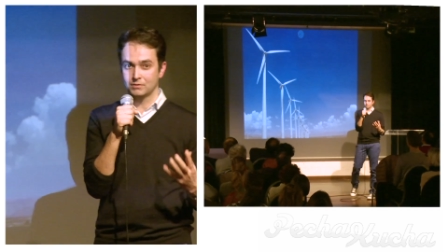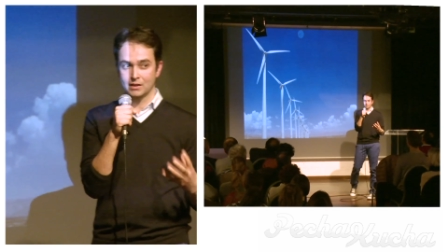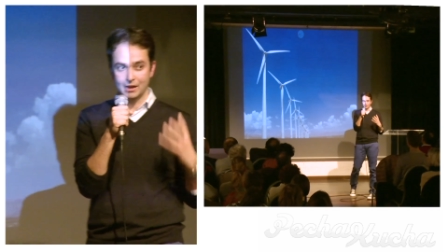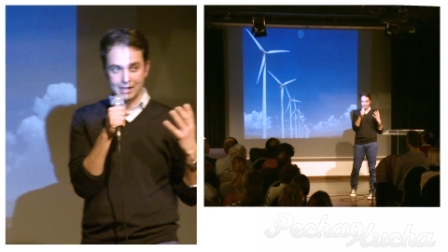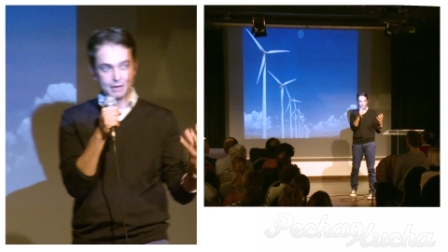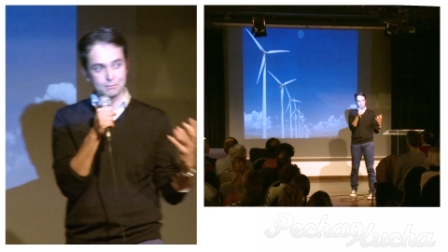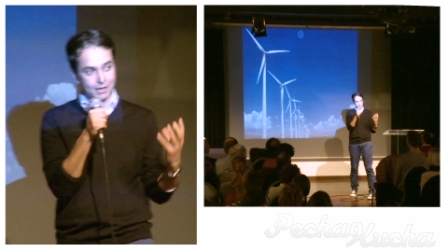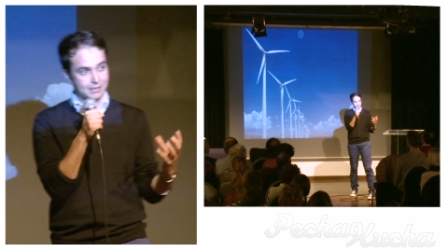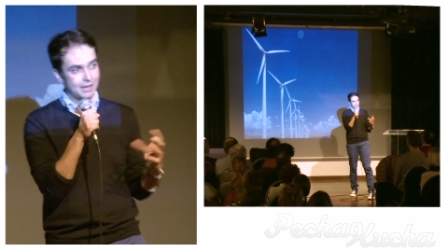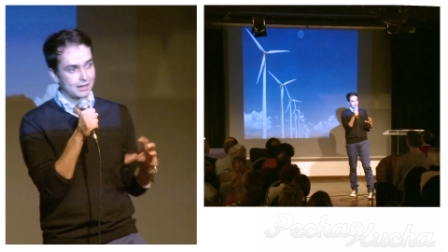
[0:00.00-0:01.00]
Again,
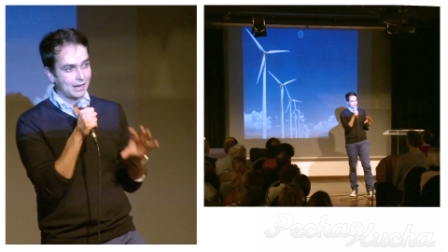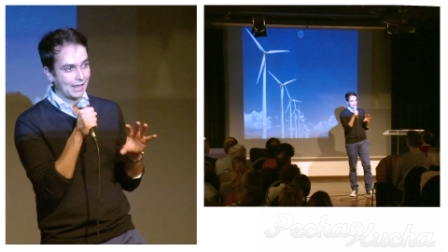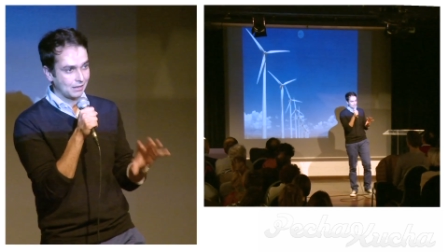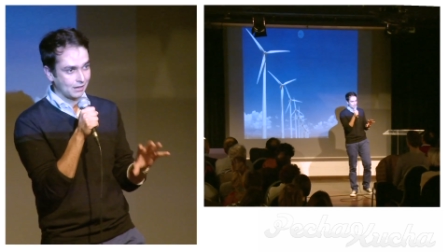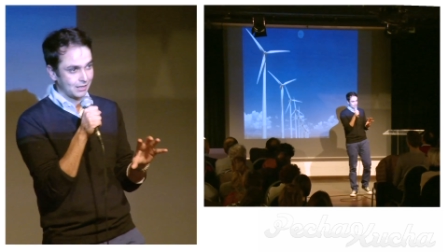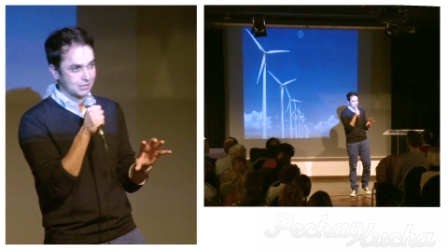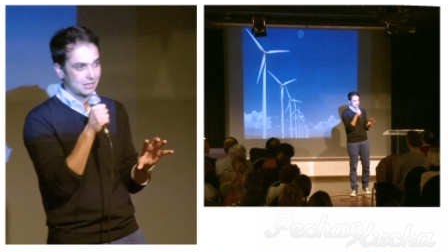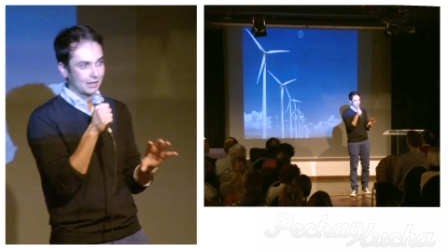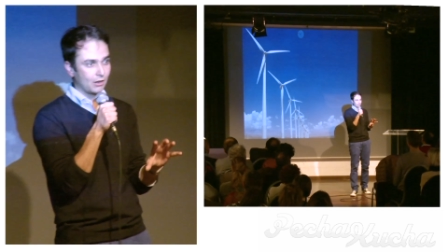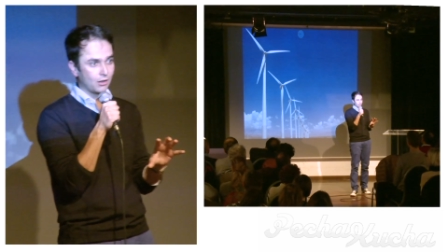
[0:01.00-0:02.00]
big data and analytics
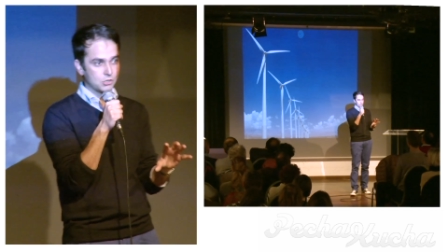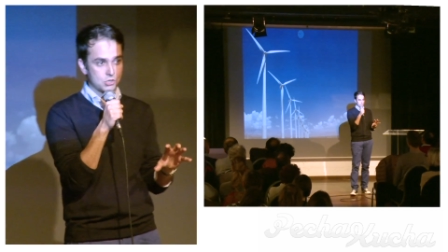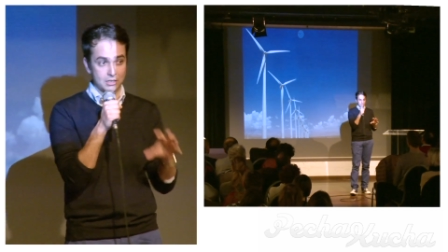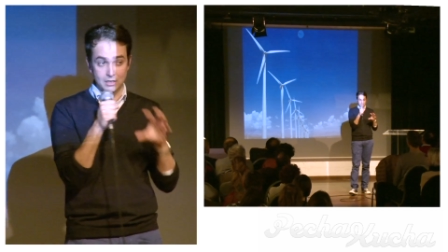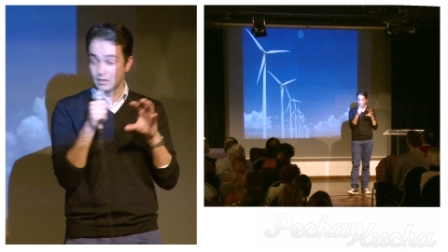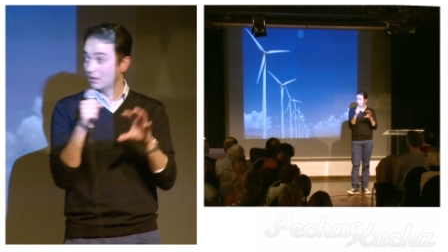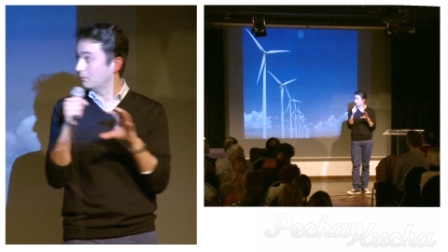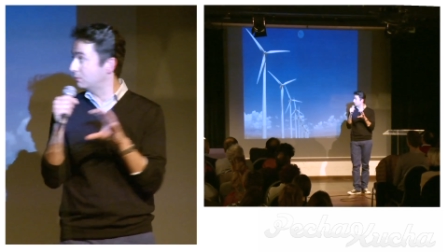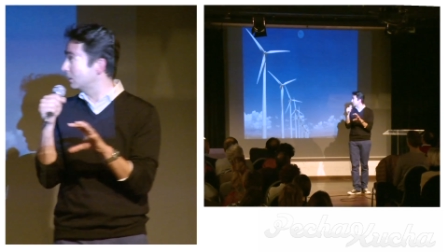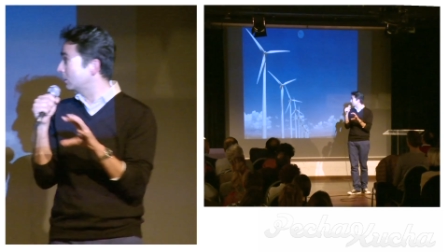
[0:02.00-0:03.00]
technology
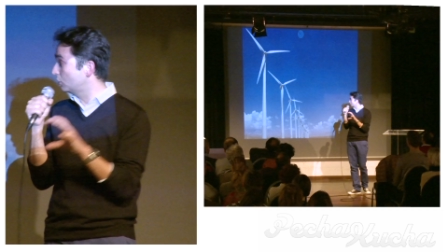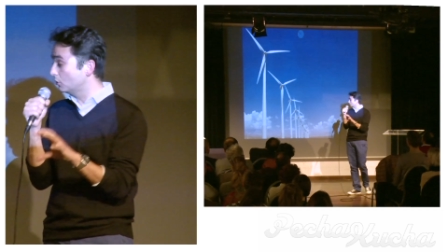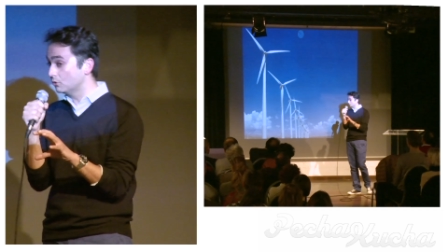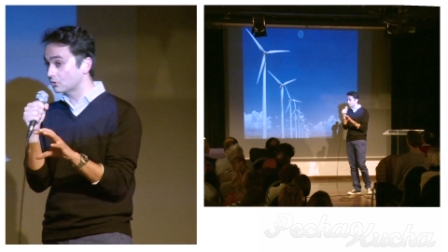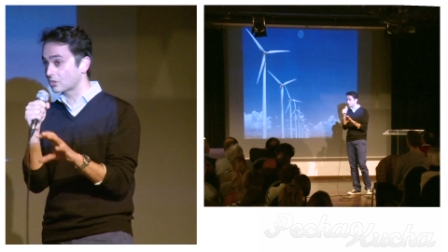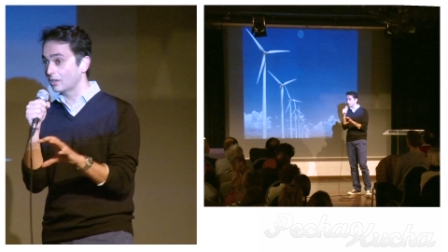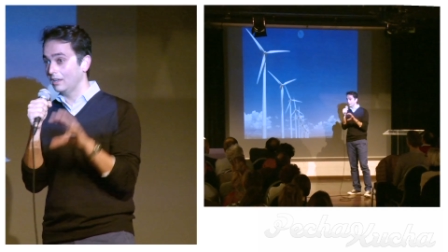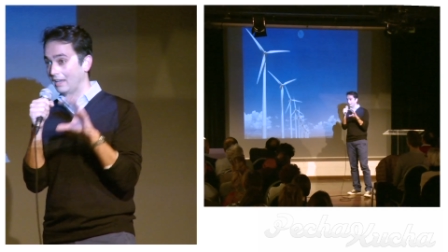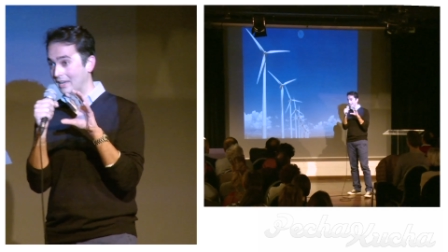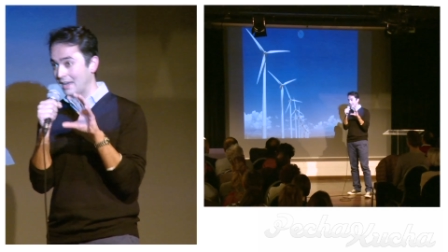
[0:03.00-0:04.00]
being used
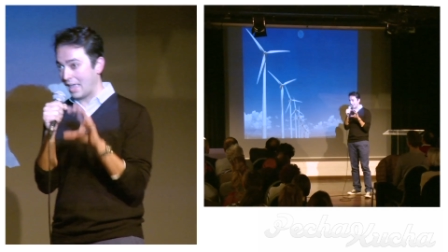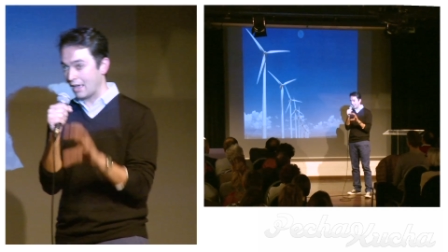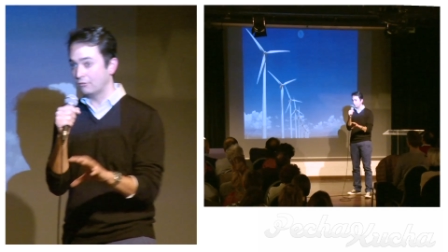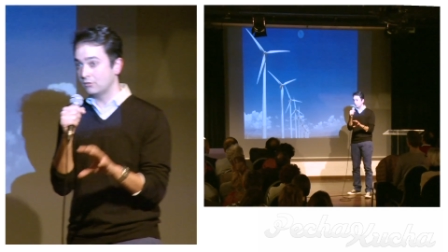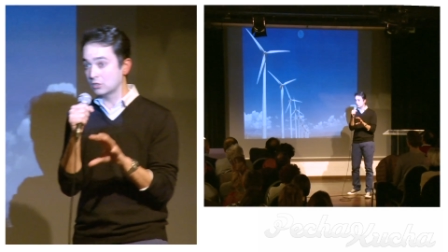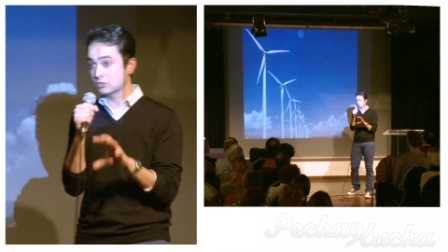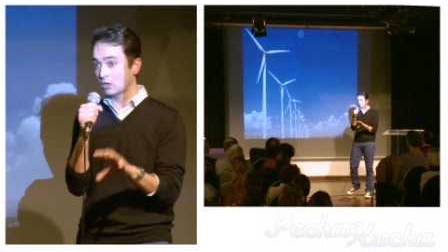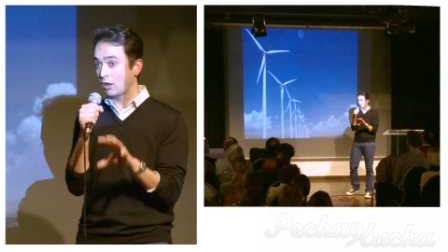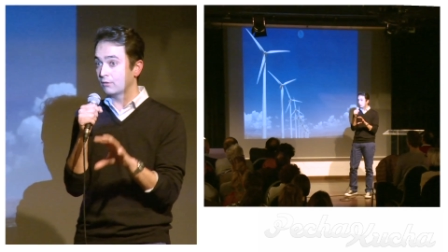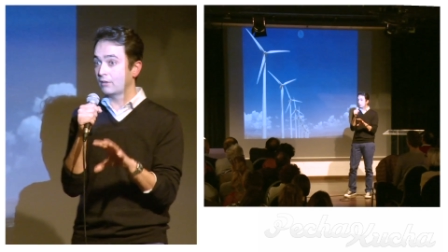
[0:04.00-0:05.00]
in ev to
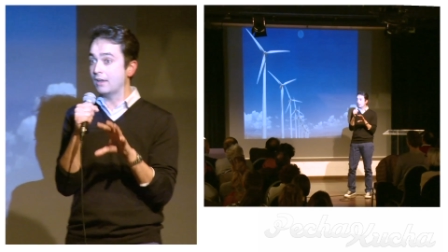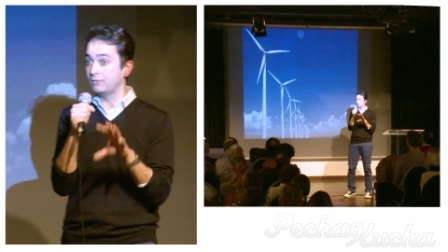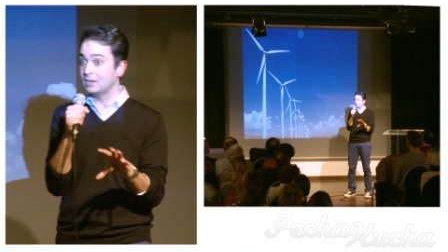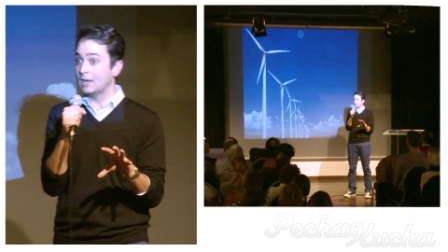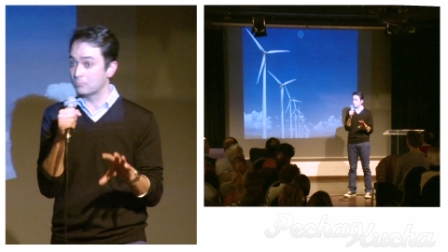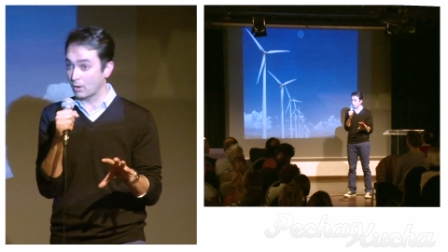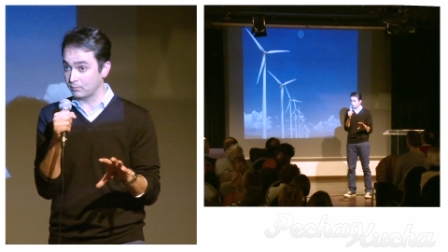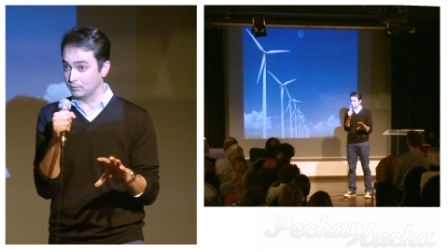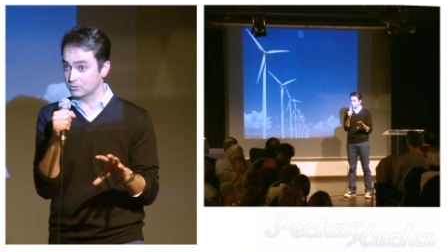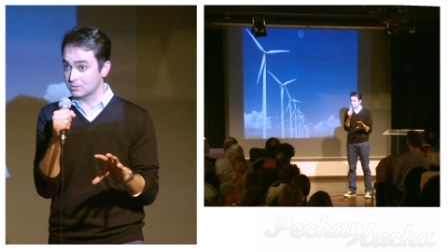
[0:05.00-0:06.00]
solve everyday
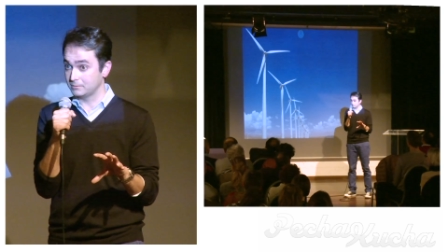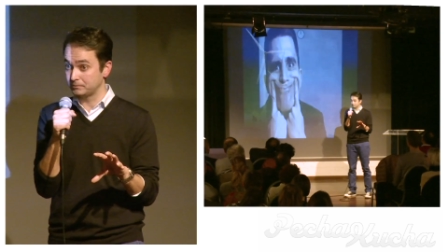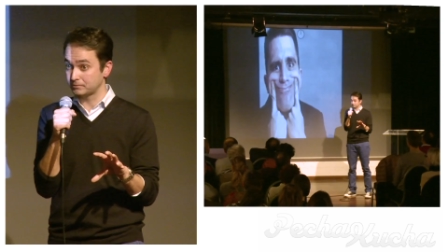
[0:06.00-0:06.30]
problems.